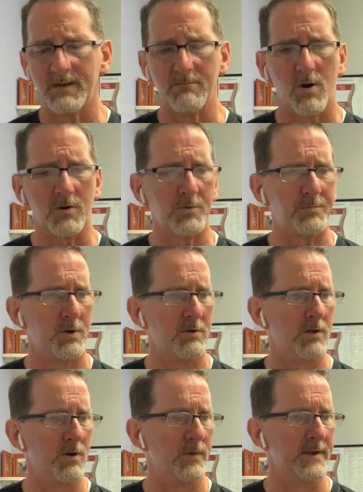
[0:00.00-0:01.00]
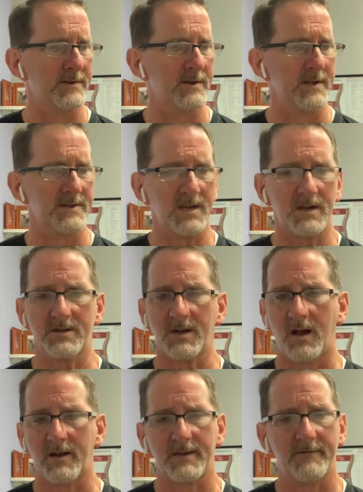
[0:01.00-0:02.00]
Marco Polo and
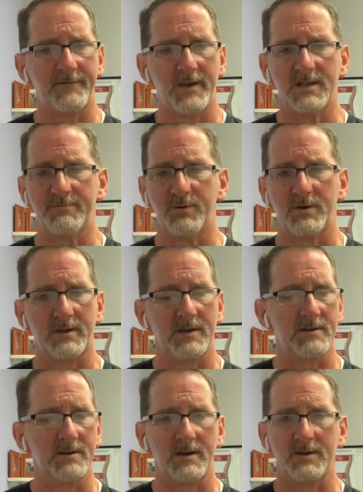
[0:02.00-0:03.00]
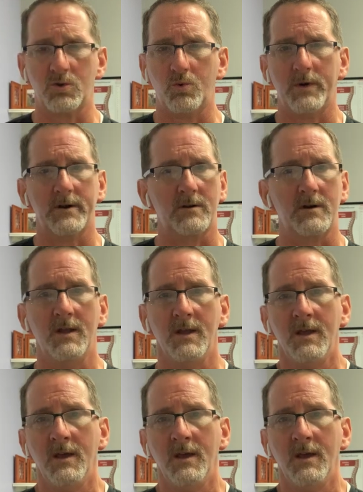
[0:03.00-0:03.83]
TikTok and Facebook and Twitter